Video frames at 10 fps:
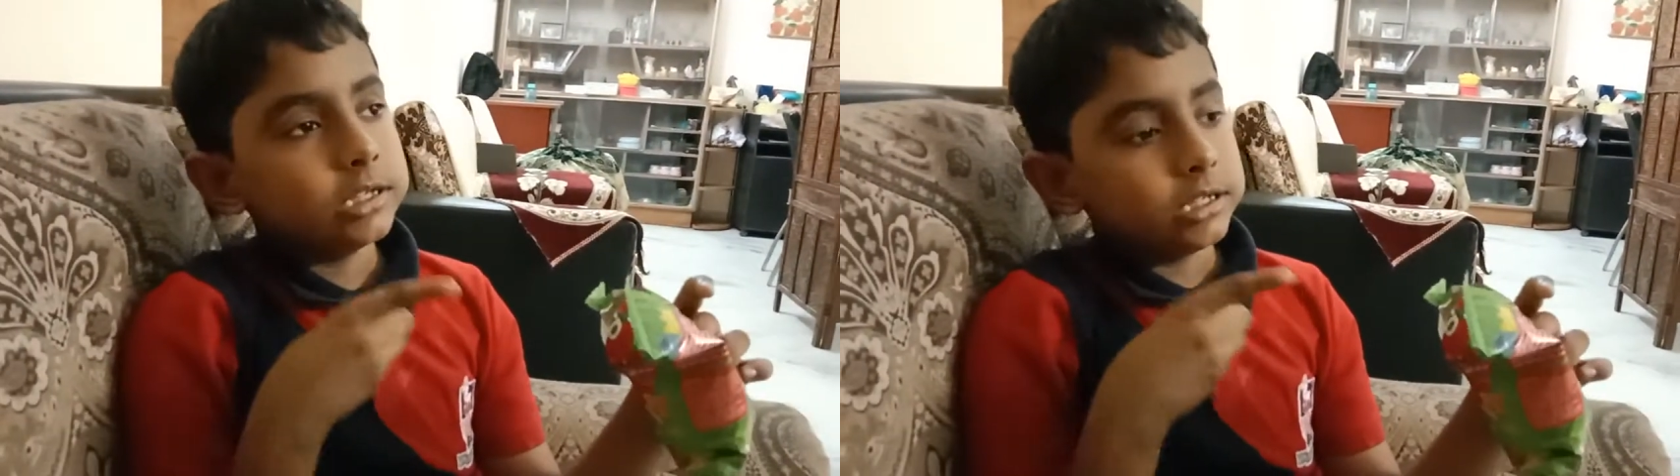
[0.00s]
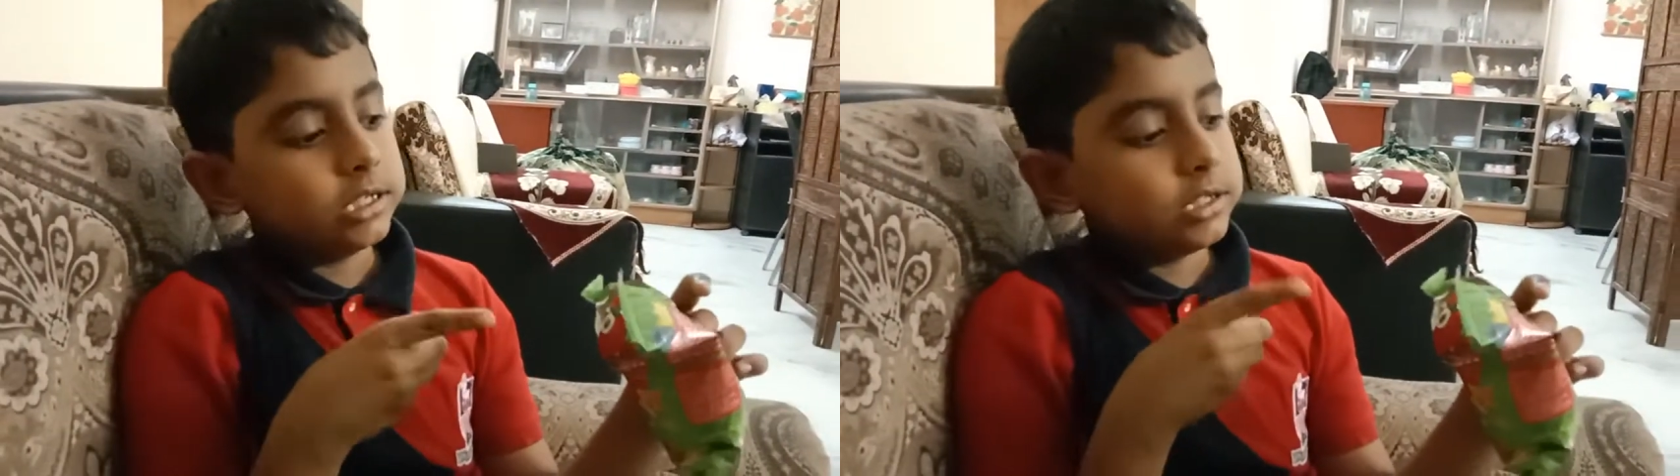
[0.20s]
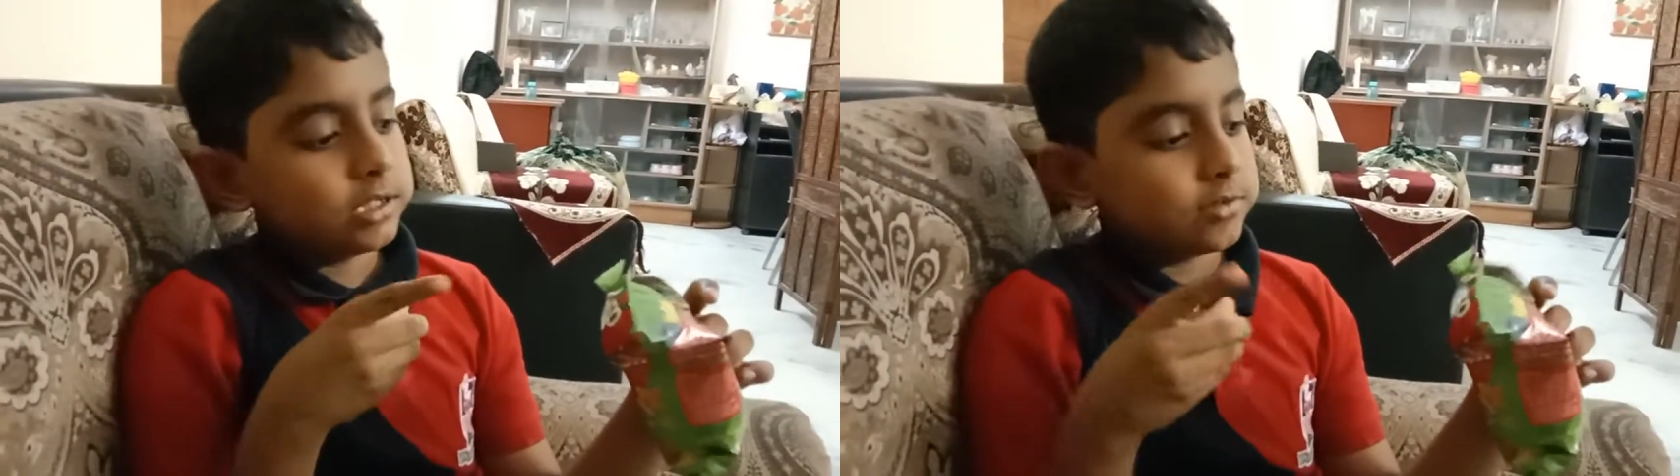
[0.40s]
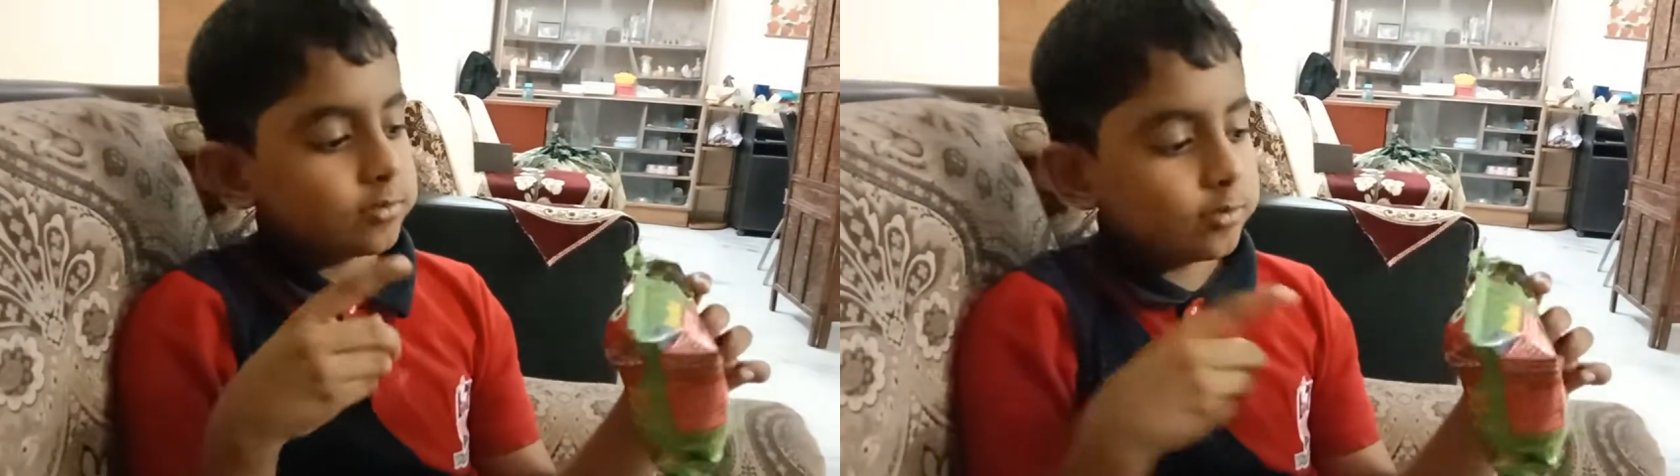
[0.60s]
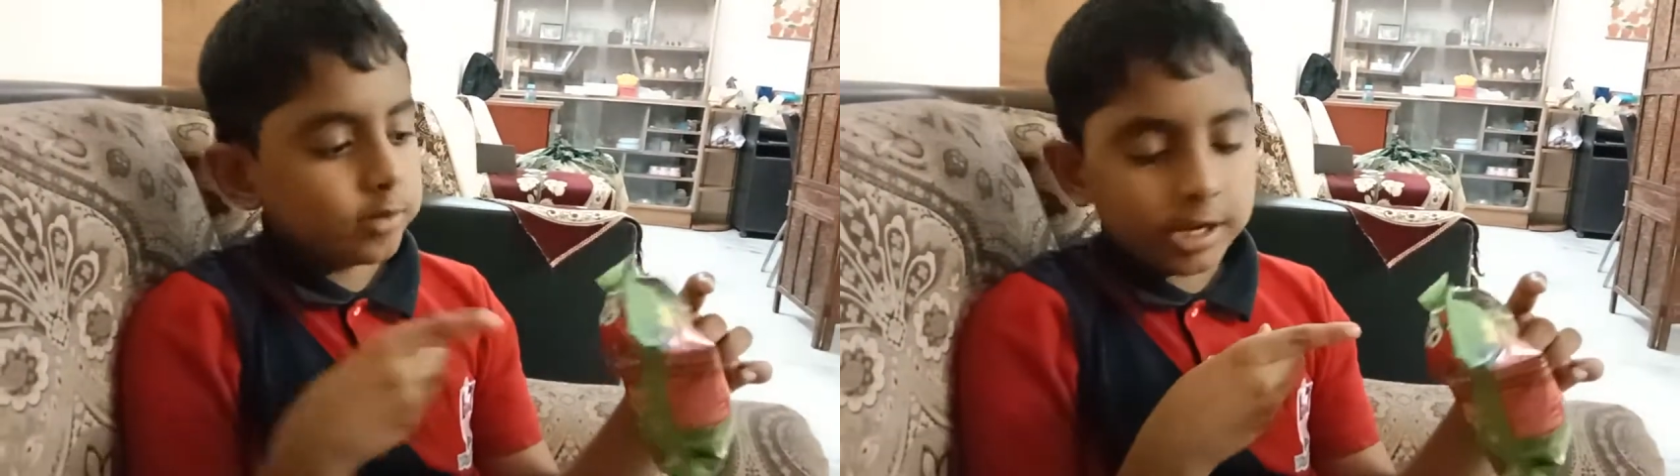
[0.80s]
this is
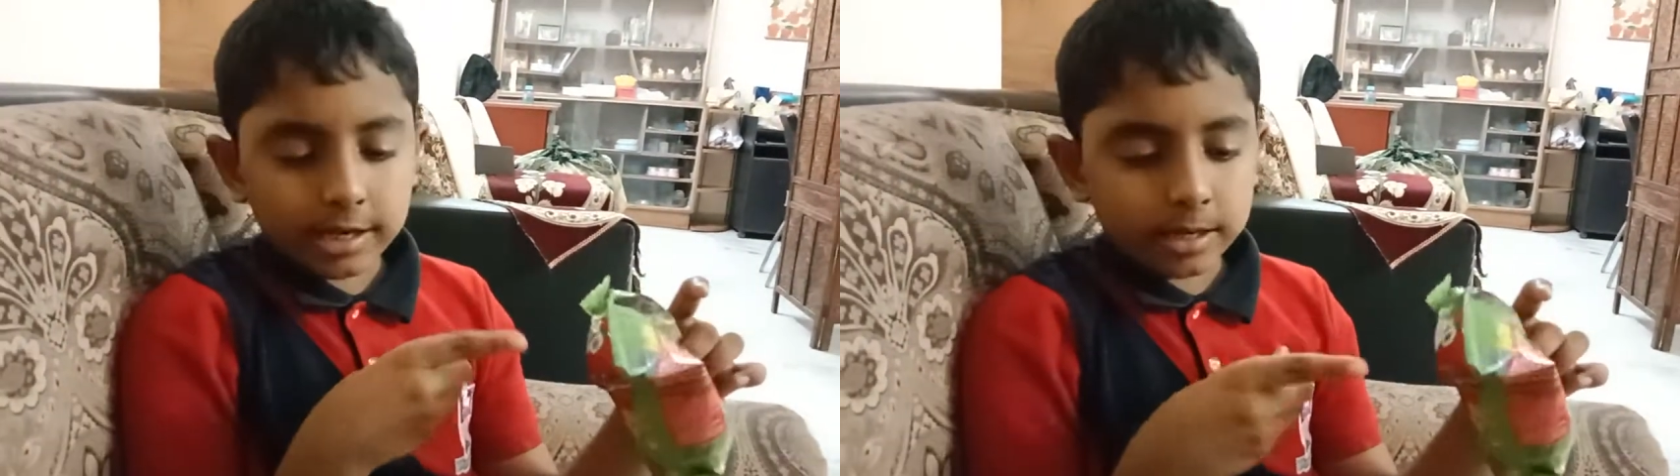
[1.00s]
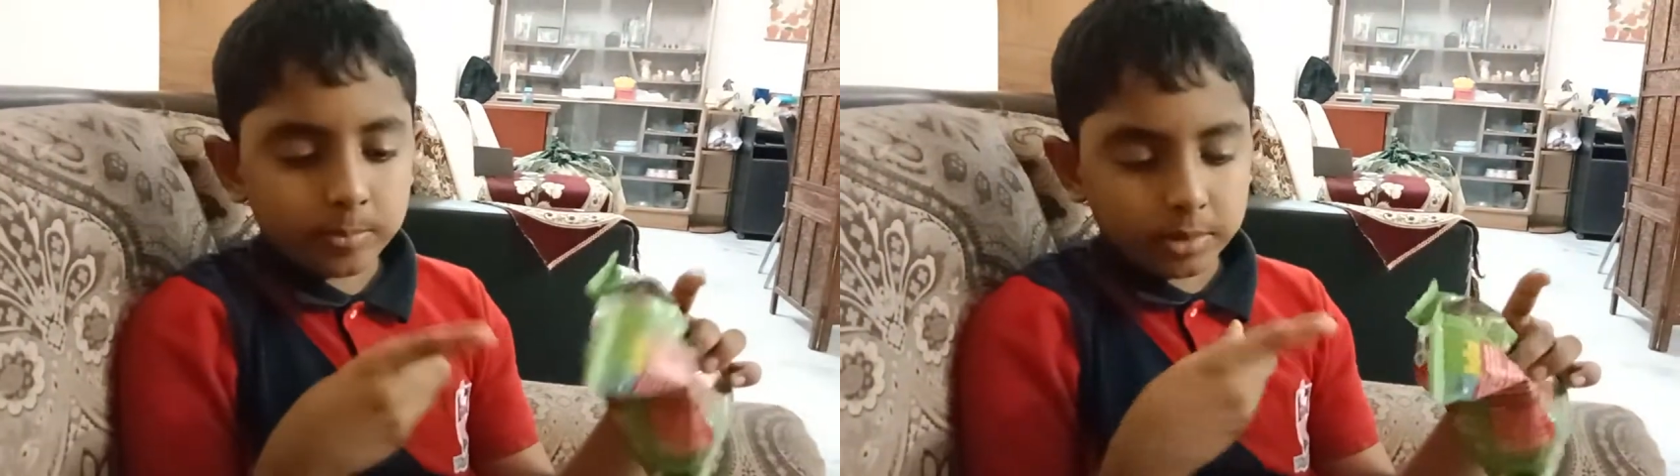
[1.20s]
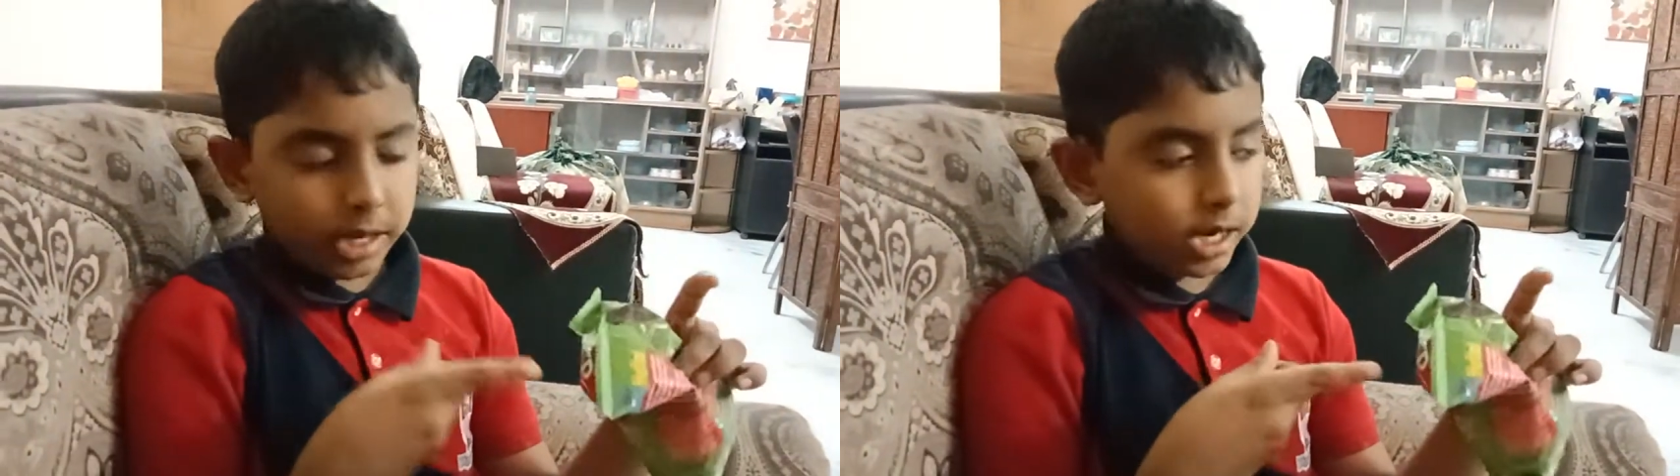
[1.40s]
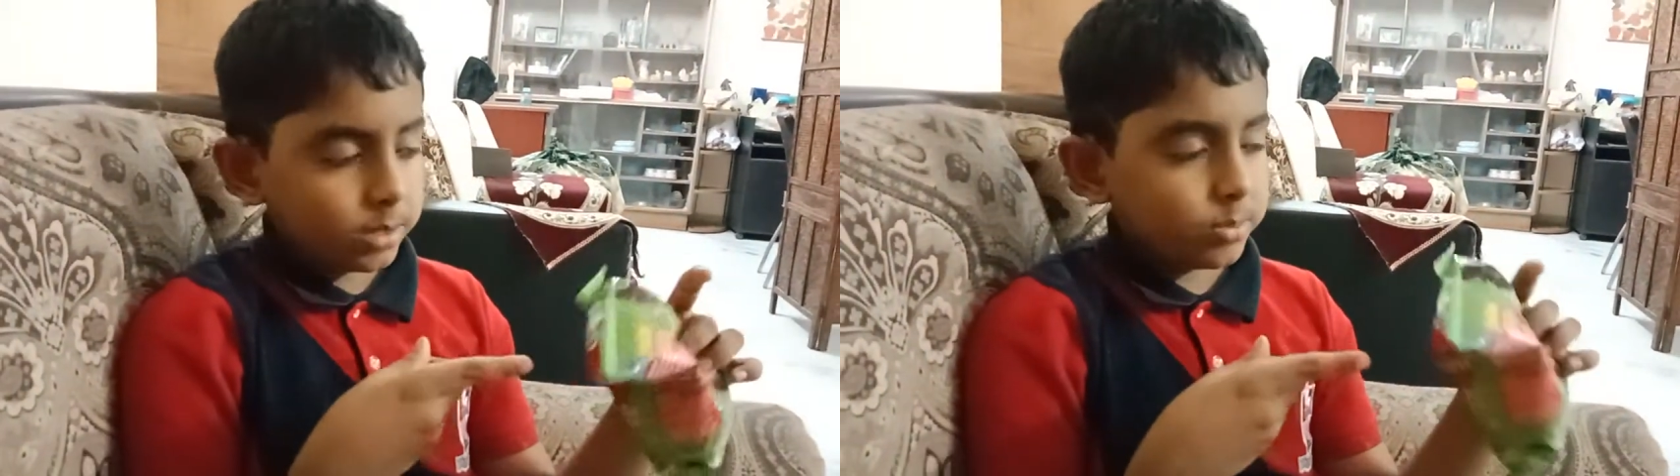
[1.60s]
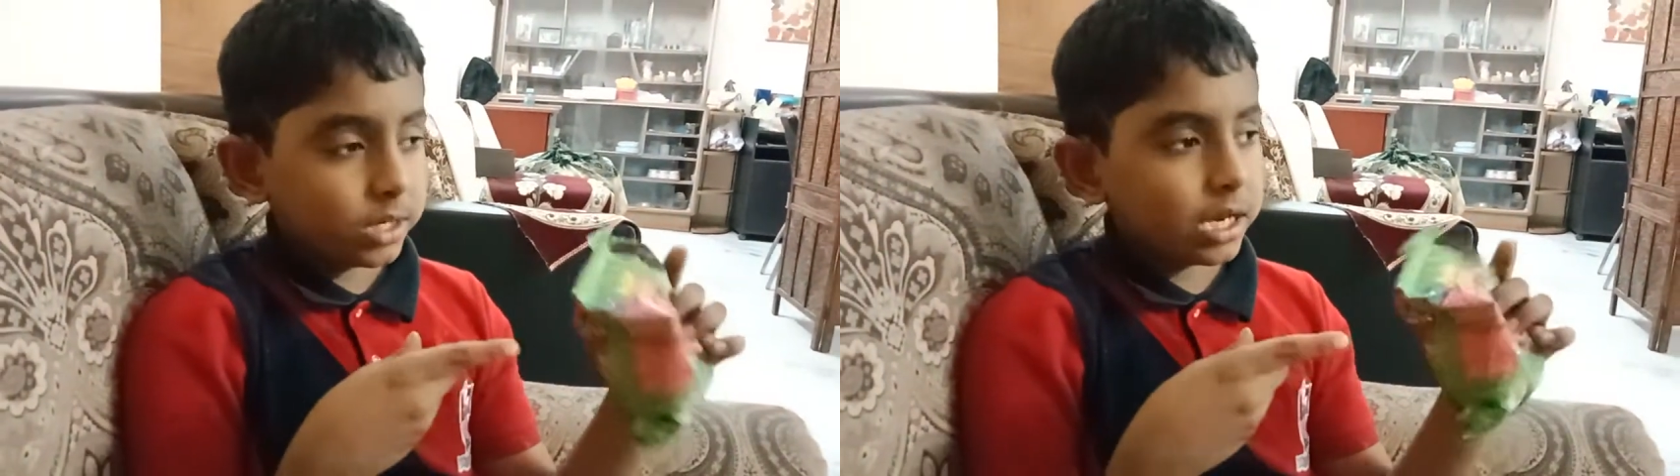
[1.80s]
really bland,
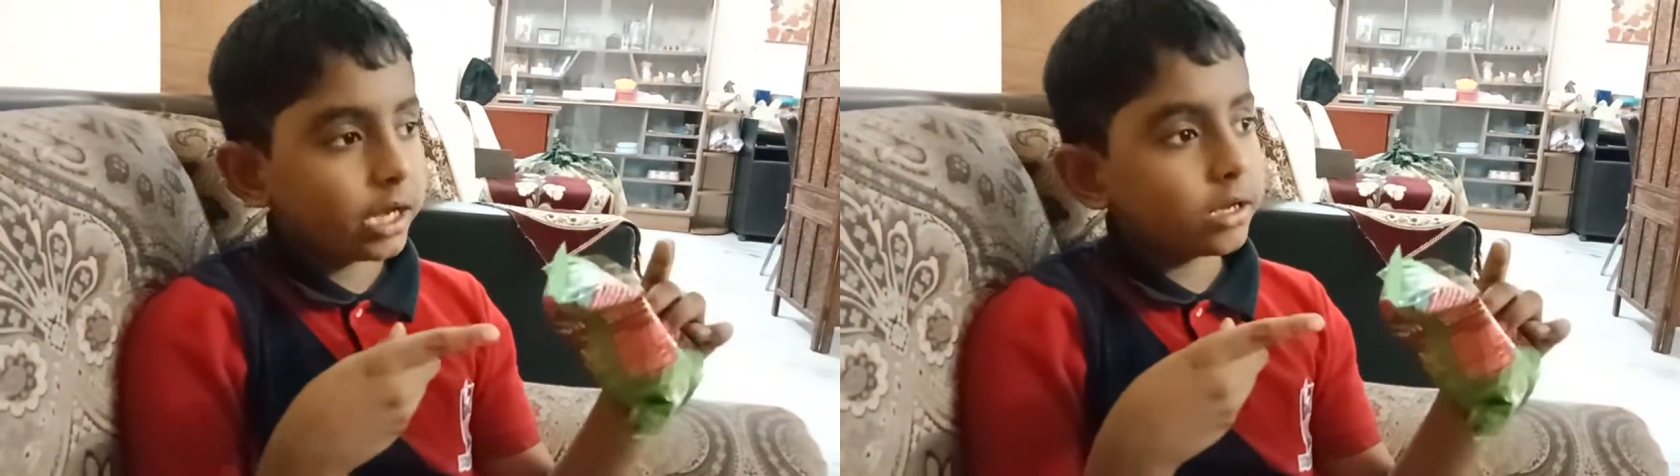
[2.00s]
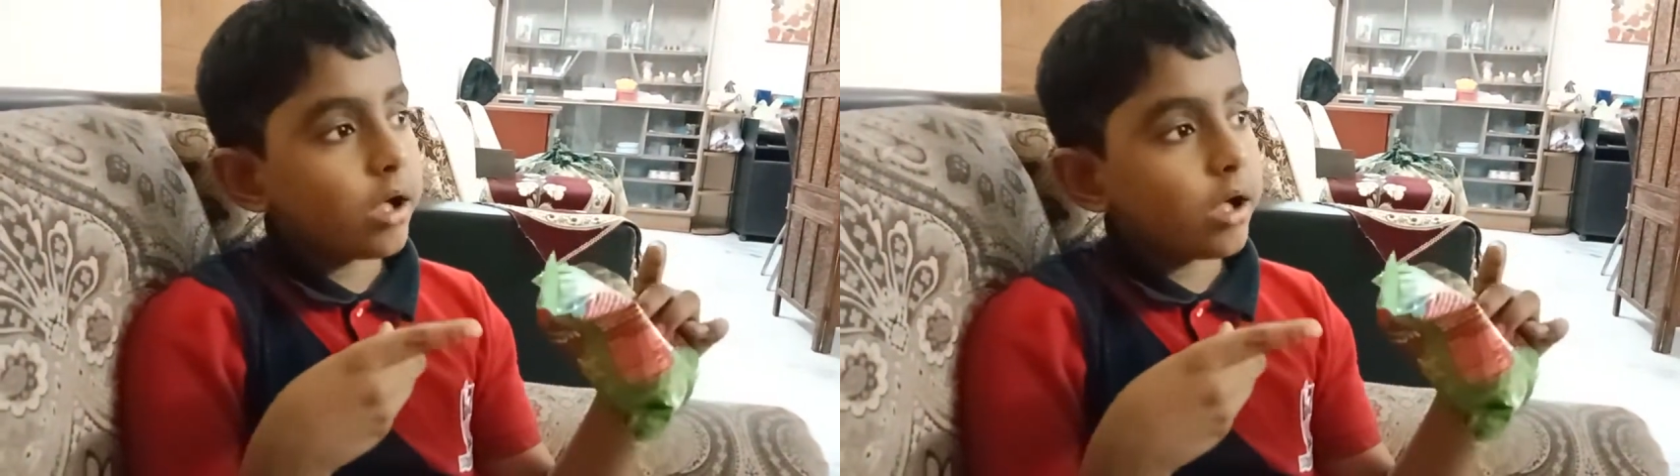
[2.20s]
but like